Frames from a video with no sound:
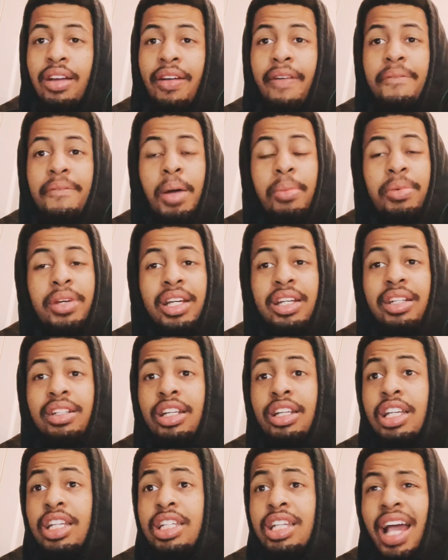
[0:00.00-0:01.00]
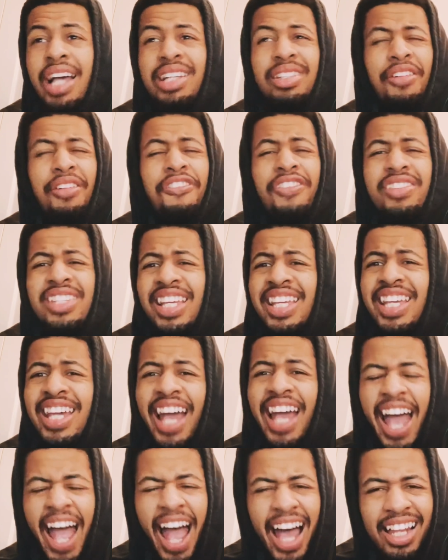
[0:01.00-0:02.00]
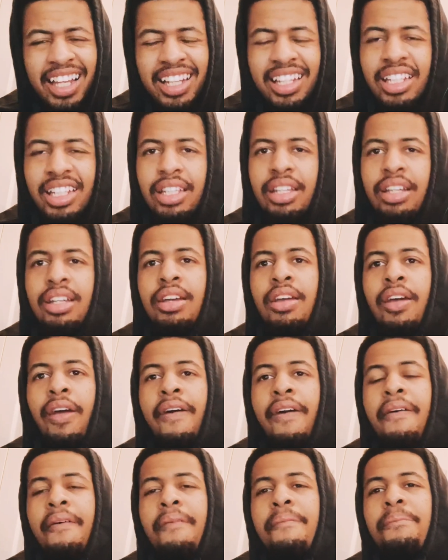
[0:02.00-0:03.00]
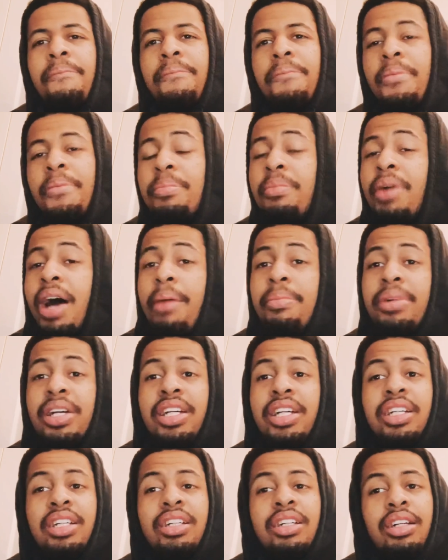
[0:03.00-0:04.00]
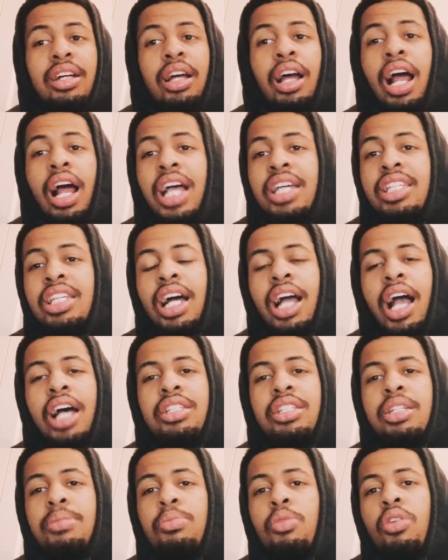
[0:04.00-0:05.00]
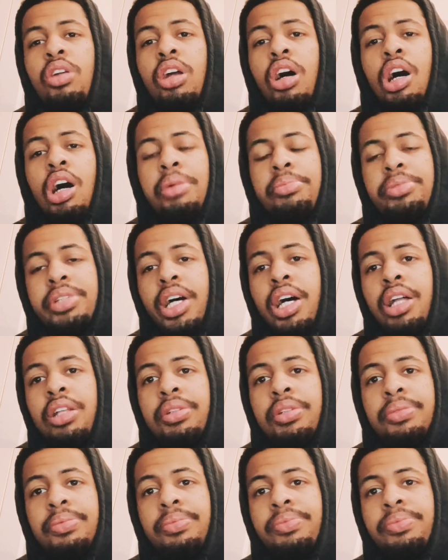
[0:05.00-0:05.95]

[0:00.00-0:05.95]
I mean, he has the physicality. But I mean, like I said, I got to see more of the arm talent.